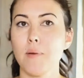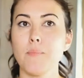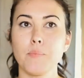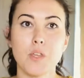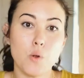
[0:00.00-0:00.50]

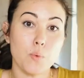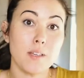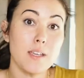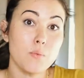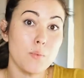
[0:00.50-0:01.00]
But,
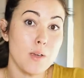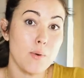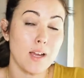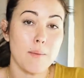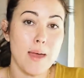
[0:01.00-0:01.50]
really we
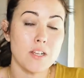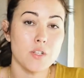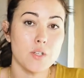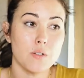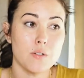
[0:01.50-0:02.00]

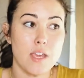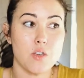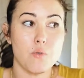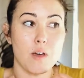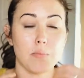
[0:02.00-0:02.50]
recommend that
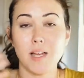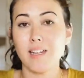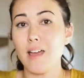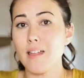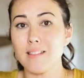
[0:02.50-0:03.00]
you apply
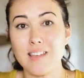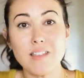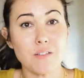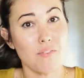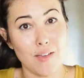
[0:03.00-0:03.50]
to at
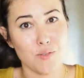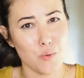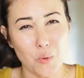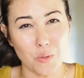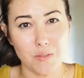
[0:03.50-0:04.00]
least 5
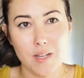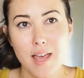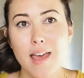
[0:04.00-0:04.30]
schools.